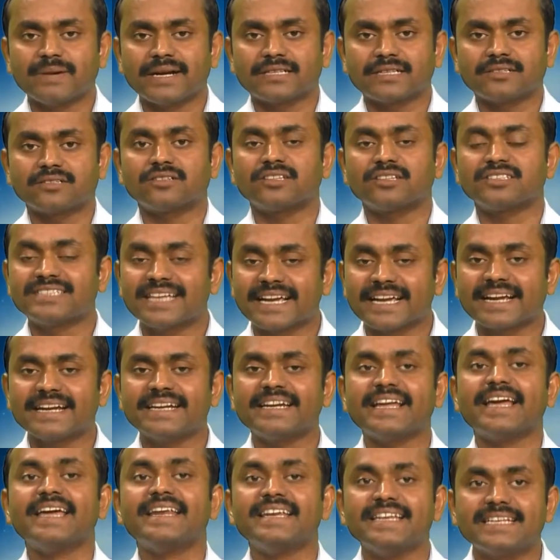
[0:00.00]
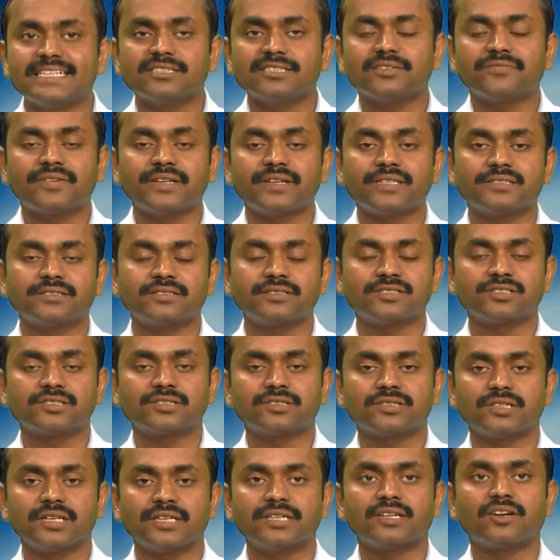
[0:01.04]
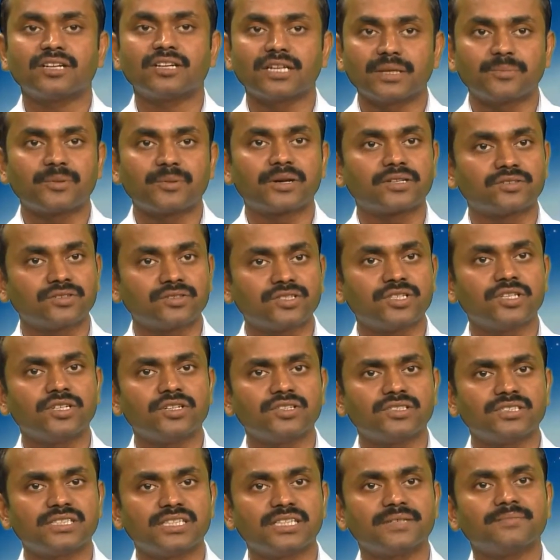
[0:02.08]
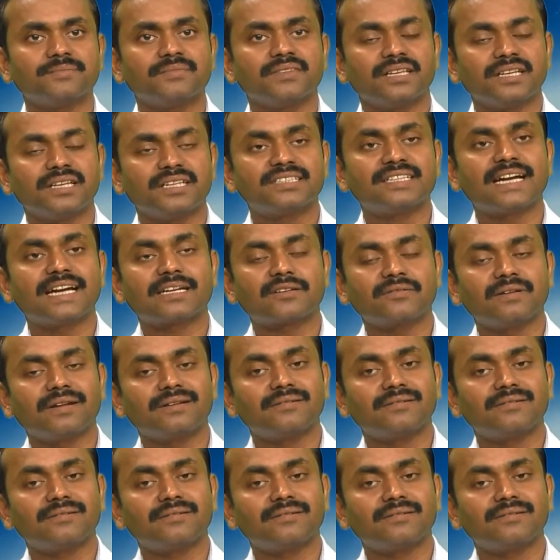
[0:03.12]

matter, the second areas of research in contemporary sociology is that of